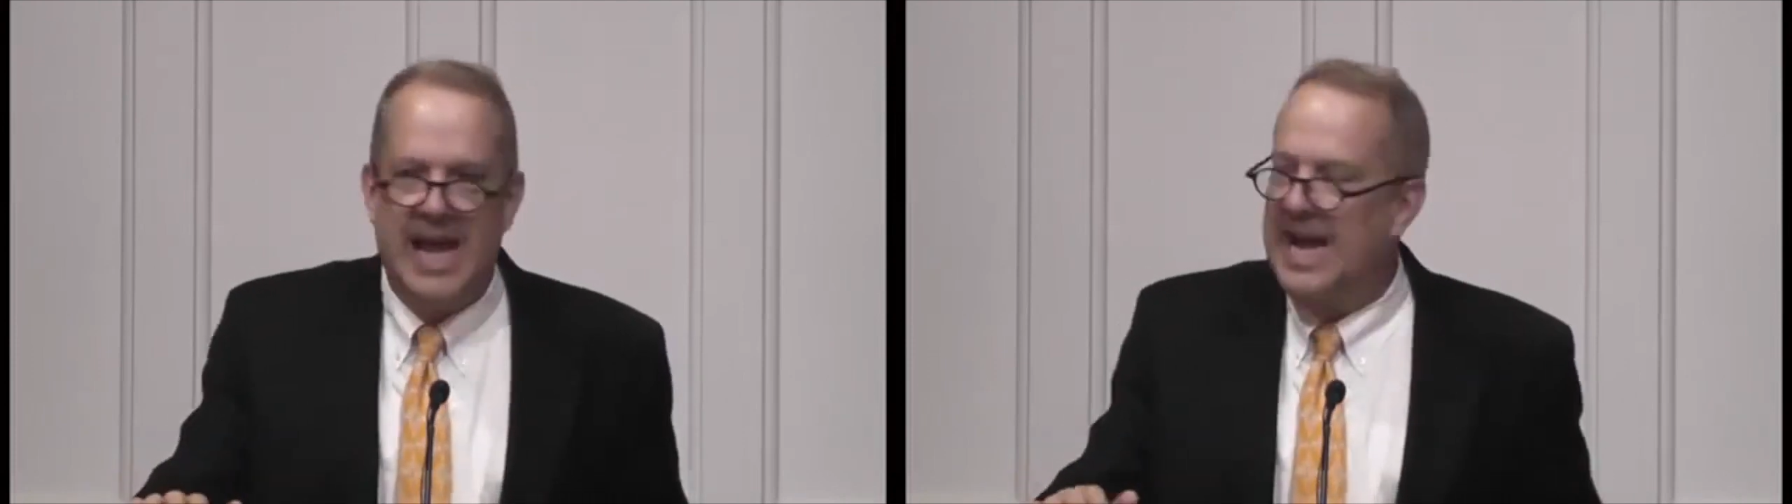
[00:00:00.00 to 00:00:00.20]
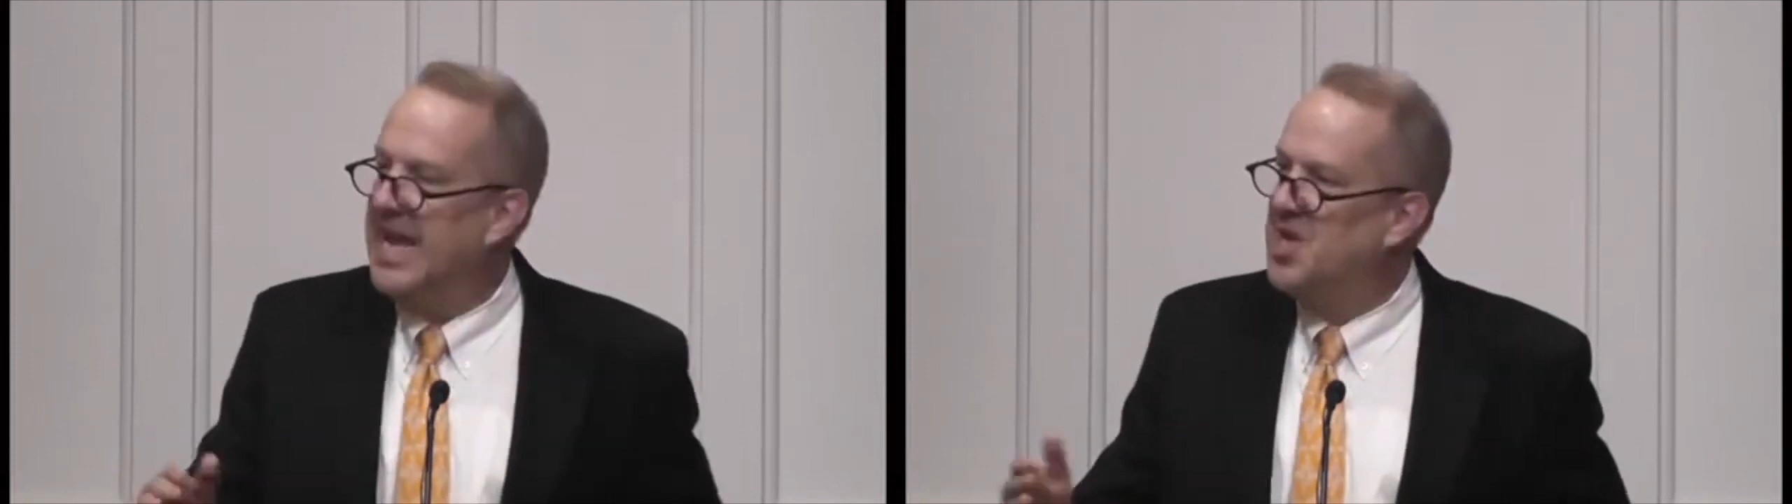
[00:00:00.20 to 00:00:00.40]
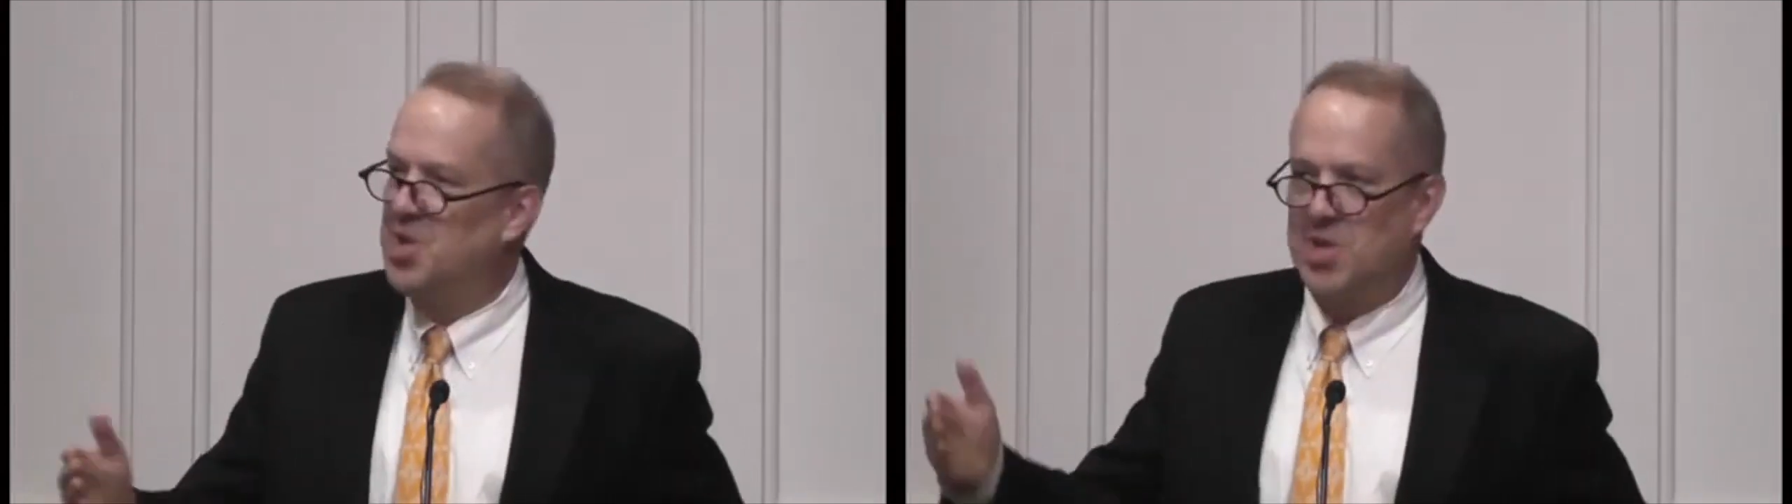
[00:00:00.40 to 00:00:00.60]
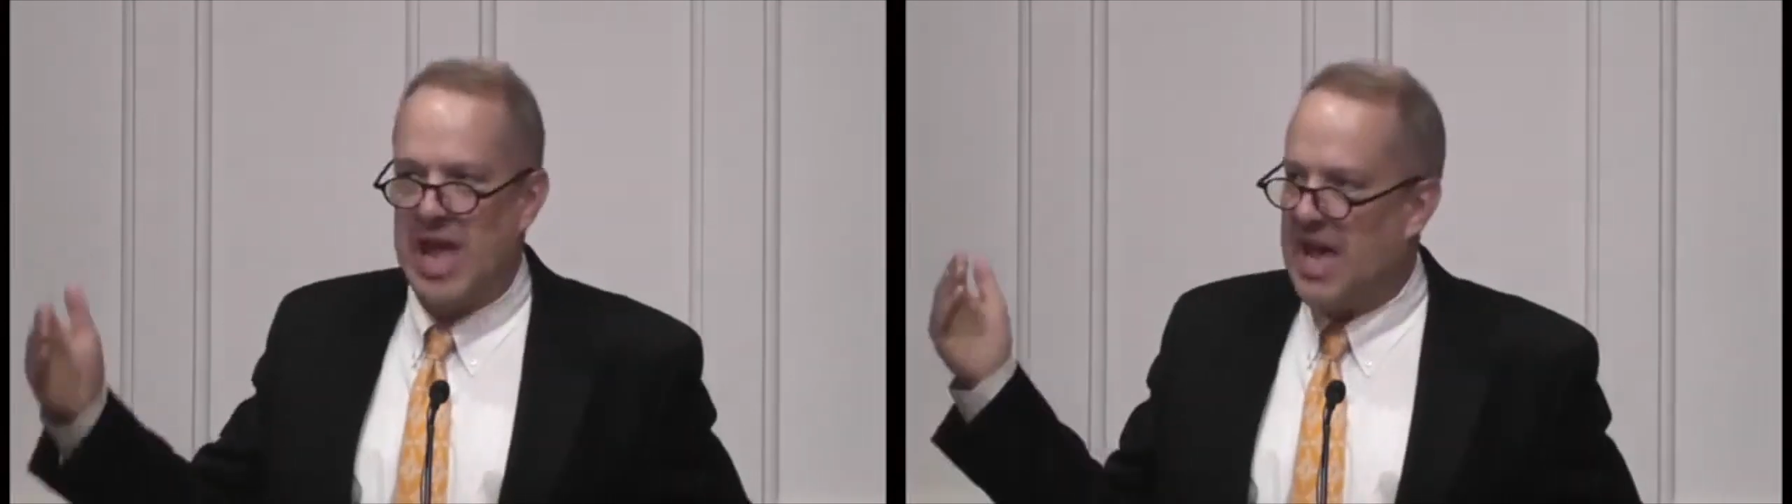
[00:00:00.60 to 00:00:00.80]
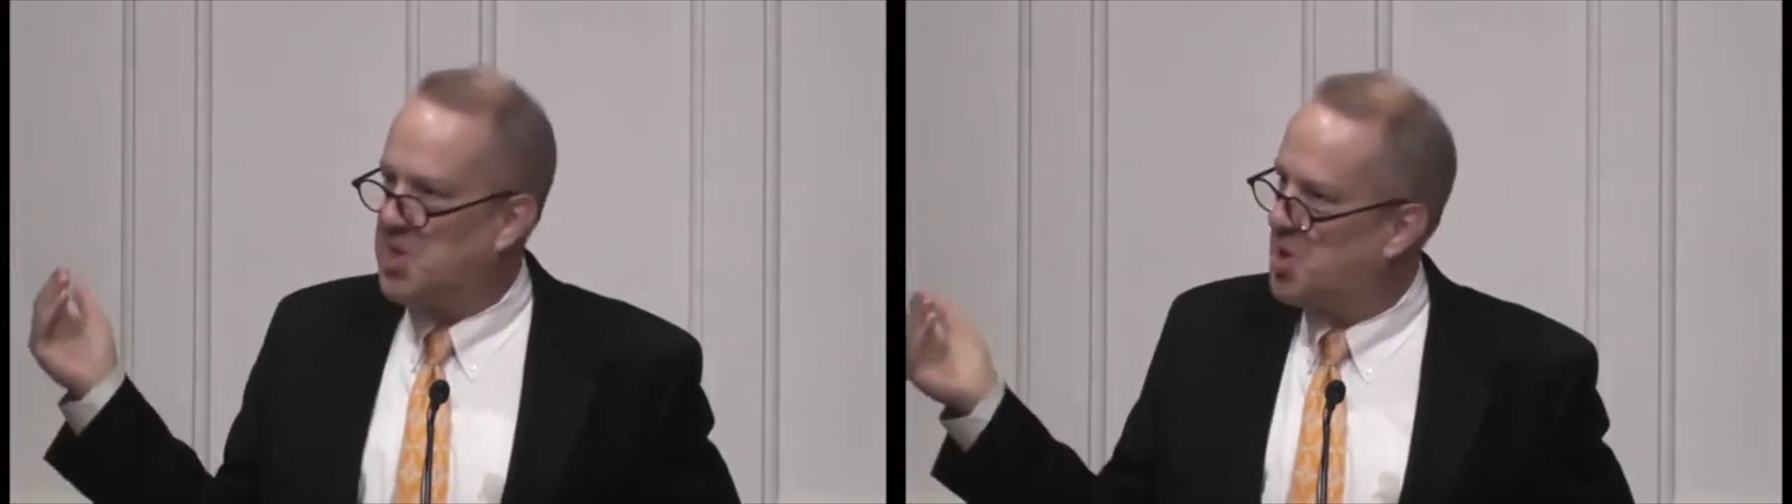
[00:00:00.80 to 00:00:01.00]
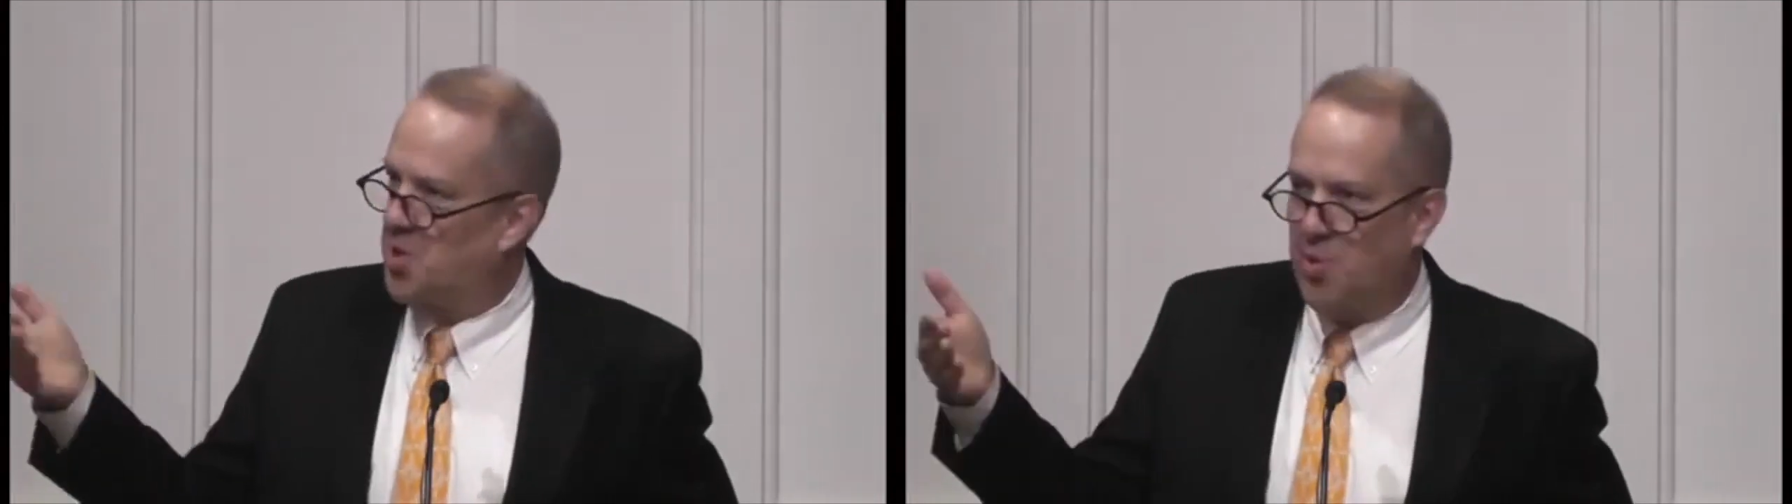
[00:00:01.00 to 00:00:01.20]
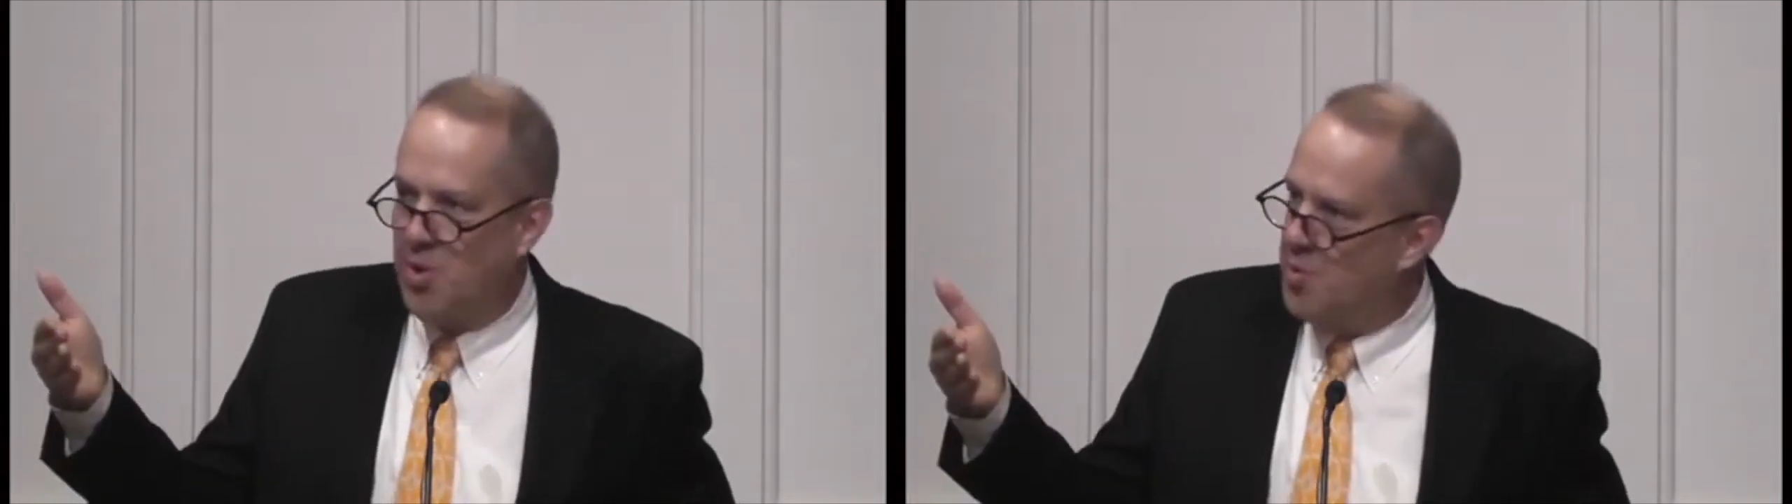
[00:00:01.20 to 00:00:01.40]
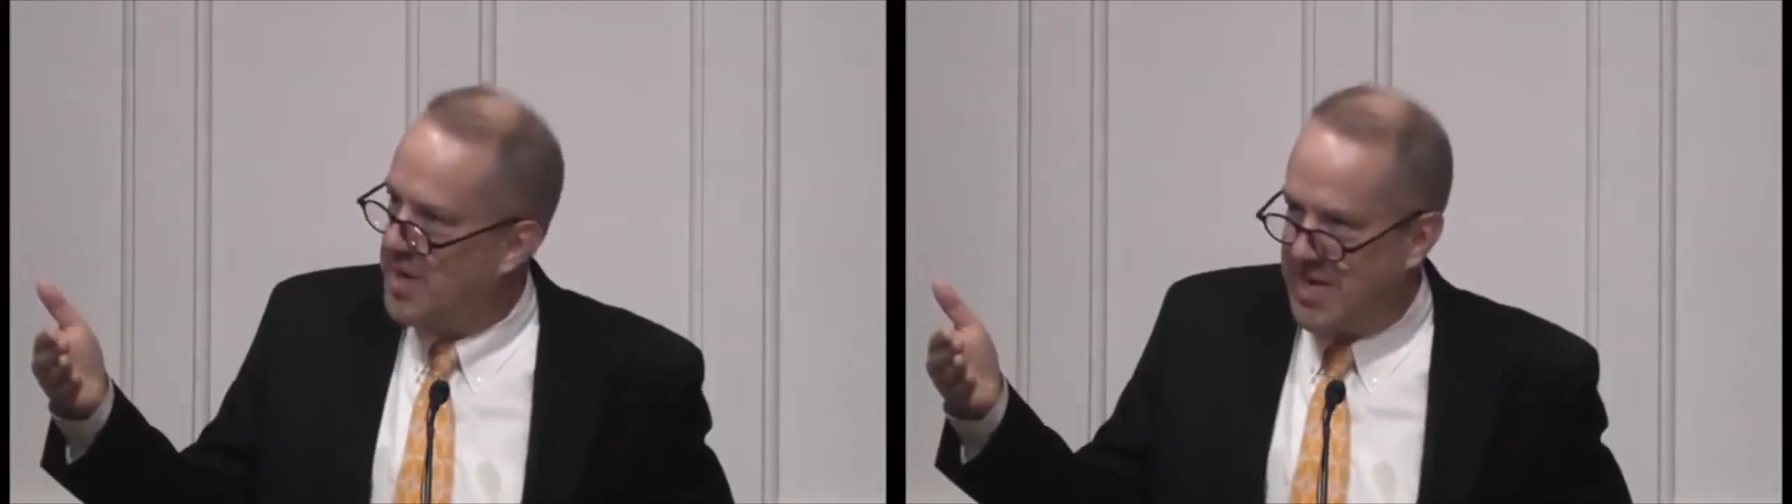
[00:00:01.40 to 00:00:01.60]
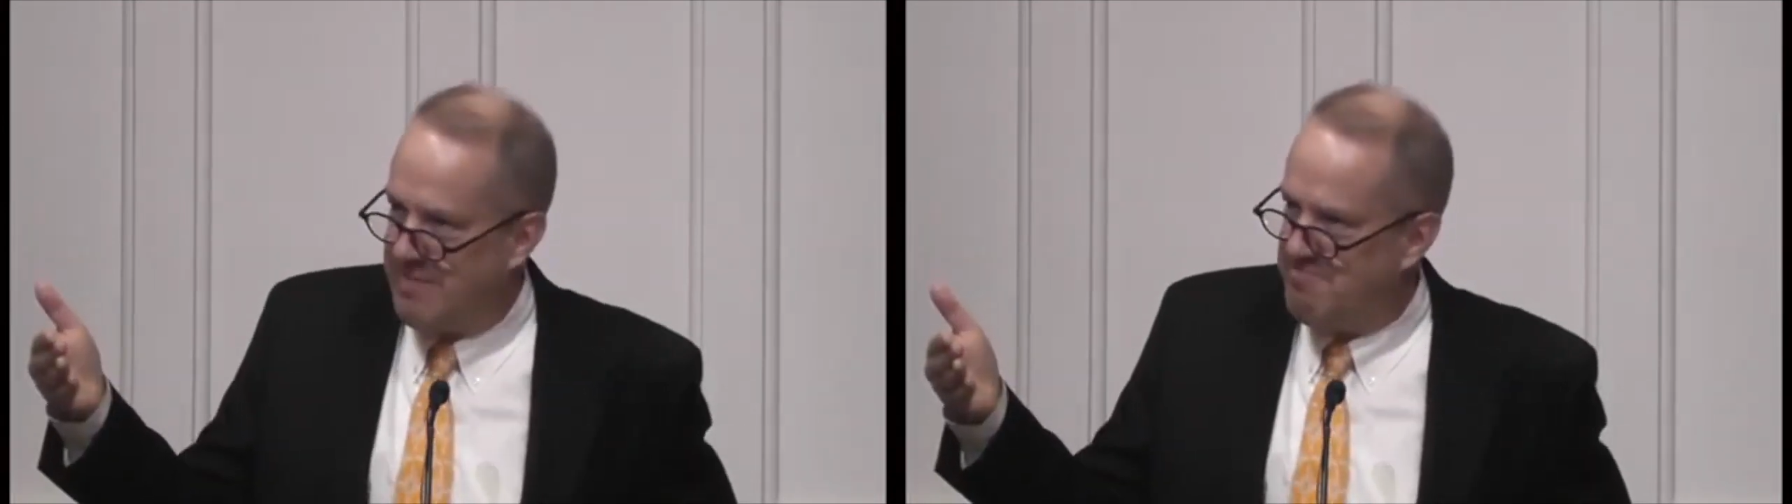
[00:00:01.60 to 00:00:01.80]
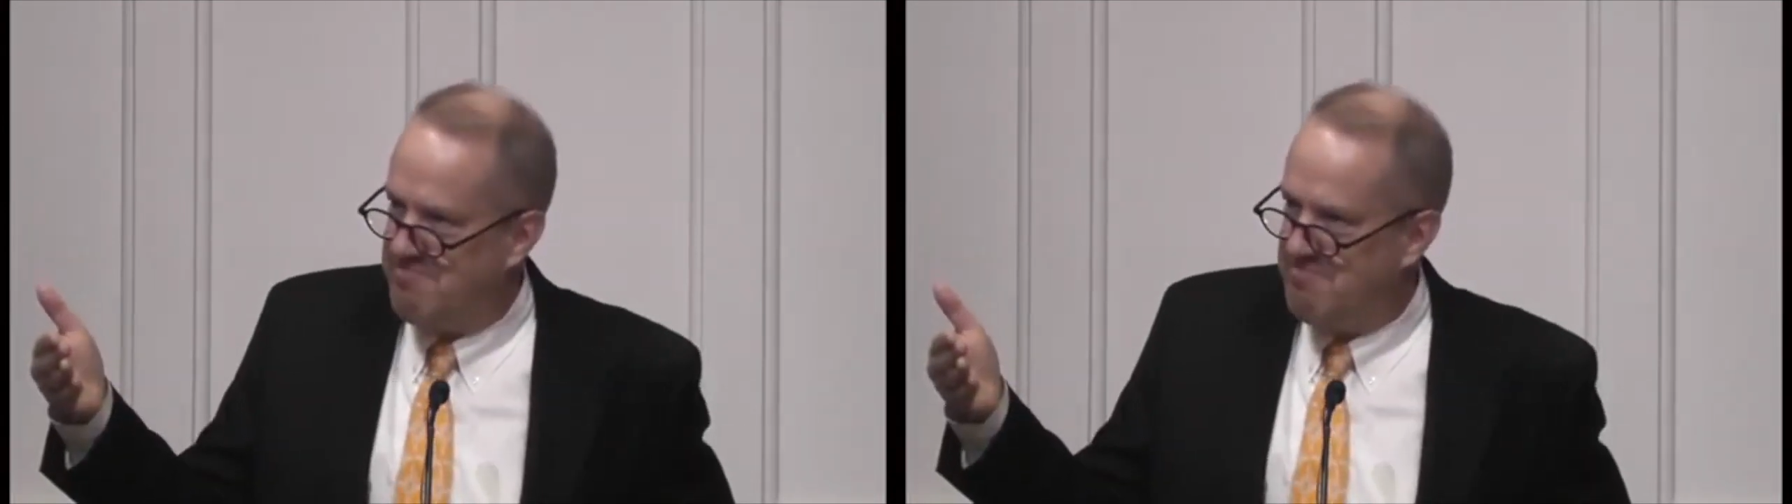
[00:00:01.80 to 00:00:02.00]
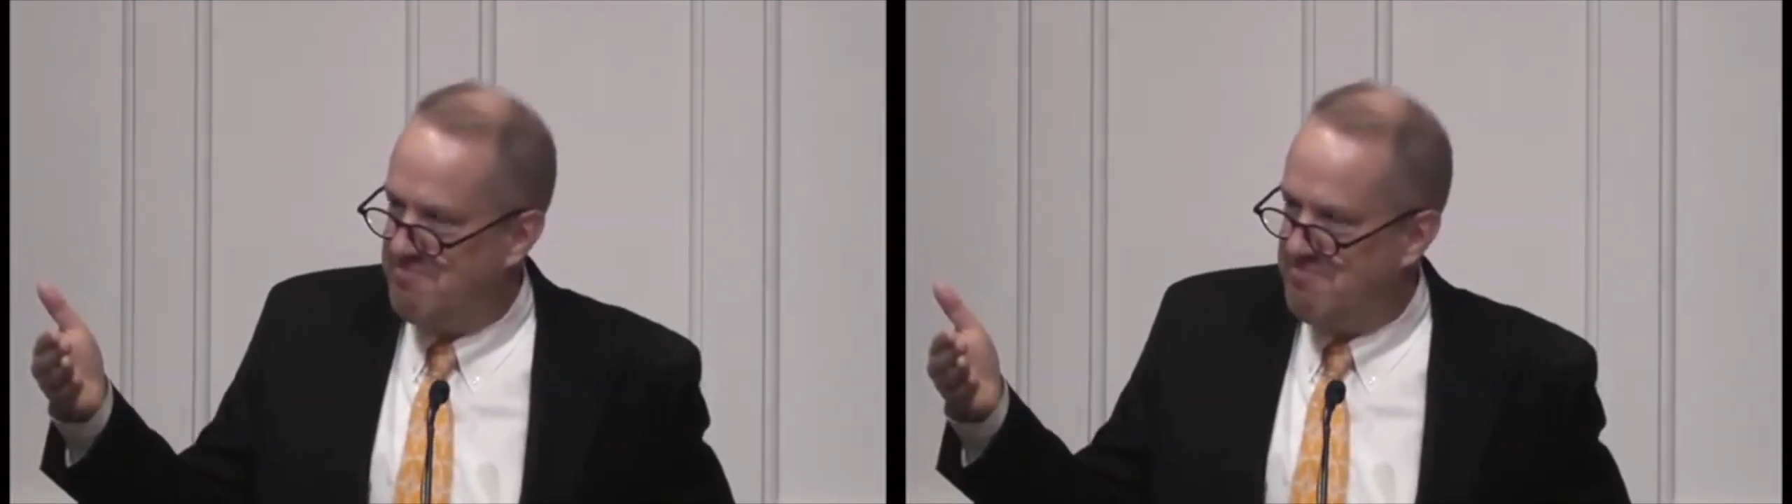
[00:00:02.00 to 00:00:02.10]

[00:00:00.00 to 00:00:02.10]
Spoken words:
and he just has to throw one in.